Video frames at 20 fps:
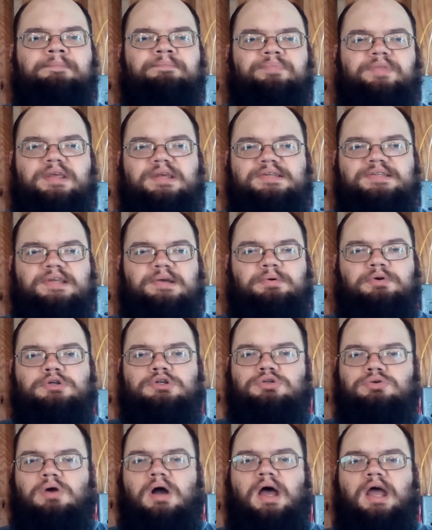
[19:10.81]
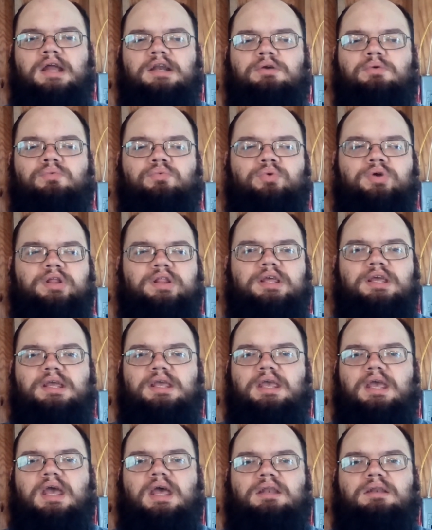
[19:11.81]
is they were trying to really
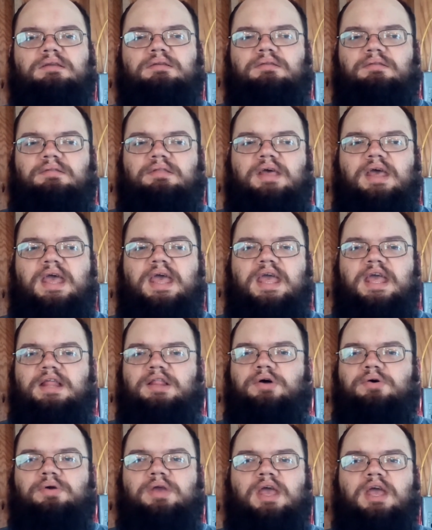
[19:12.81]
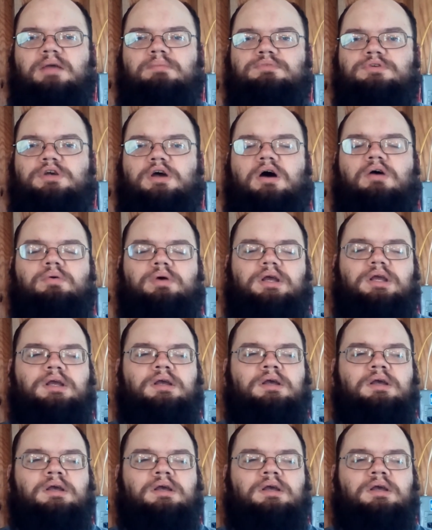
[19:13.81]
get the Halo games going.